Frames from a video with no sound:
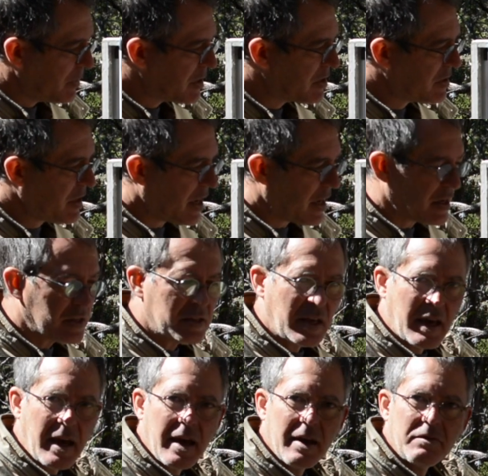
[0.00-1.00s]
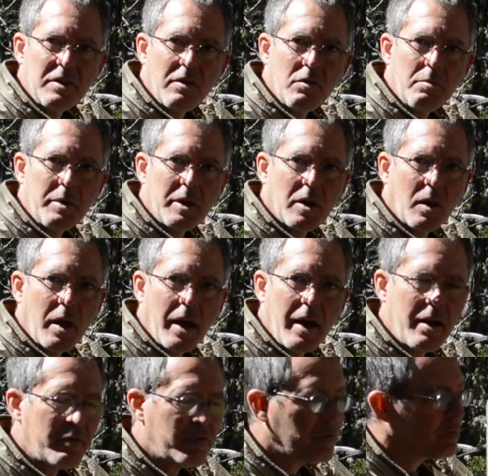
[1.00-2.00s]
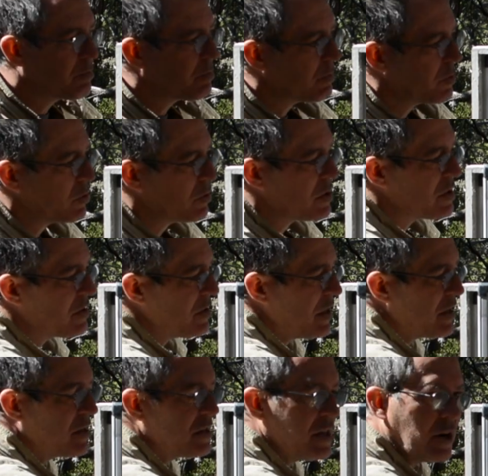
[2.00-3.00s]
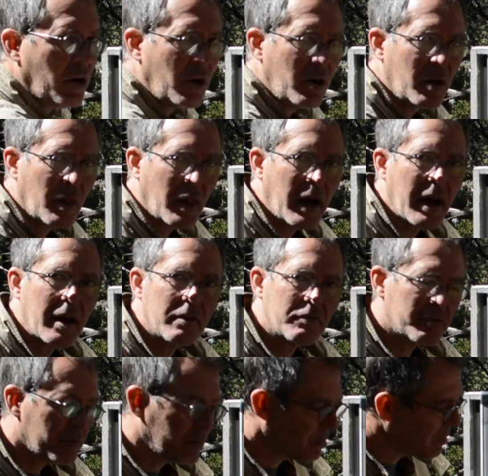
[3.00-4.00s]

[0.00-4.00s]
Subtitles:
These things that have never been alive, or these things that are alive?